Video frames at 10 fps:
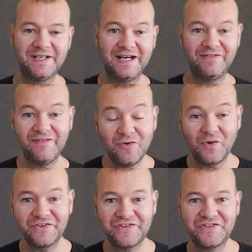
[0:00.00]
Have you ever
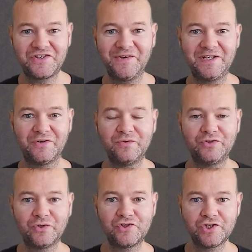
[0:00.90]
wanted to create your own
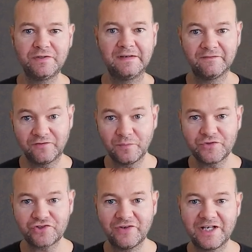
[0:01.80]
dungeon from
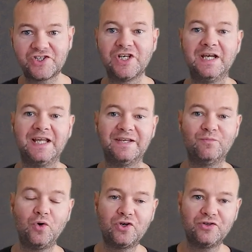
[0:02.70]
scratch and then
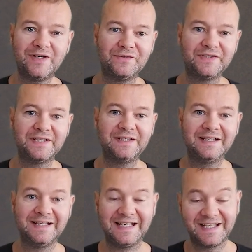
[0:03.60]
walk around it
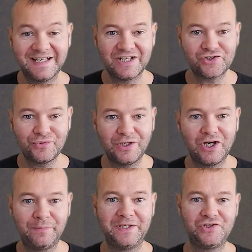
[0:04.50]
like an actual
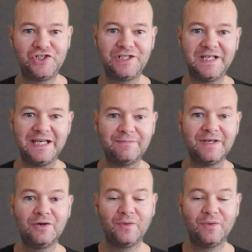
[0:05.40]
RPG game?